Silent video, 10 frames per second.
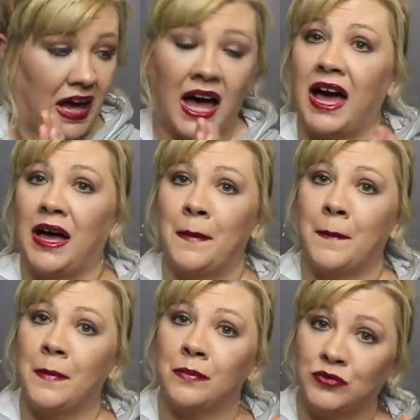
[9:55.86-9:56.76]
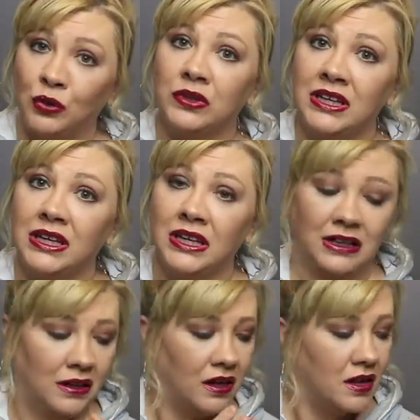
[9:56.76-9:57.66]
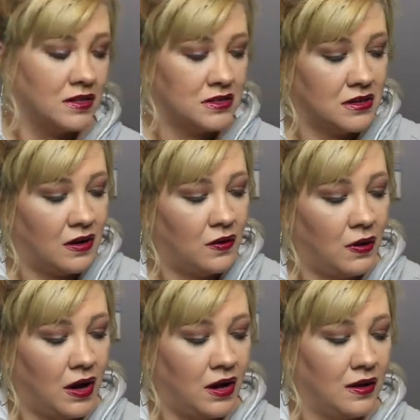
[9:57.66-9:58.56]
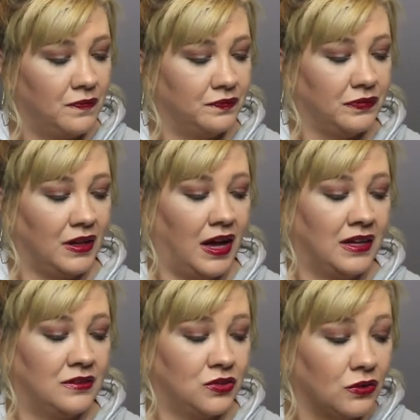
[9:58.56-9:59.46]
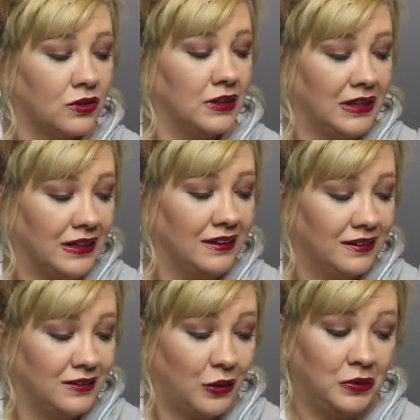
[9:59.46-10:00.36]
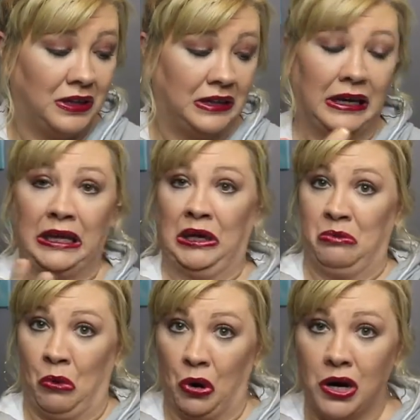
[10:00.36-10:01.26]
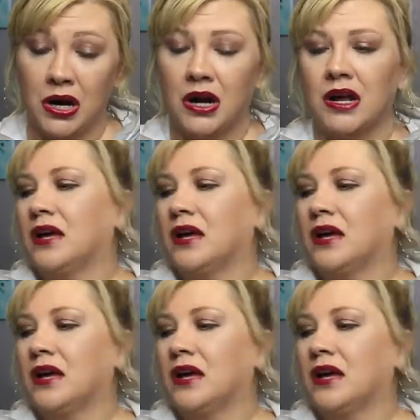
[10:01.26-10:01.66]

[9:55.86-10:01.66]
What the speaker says: I'm totally in. So I certainly don't need any more.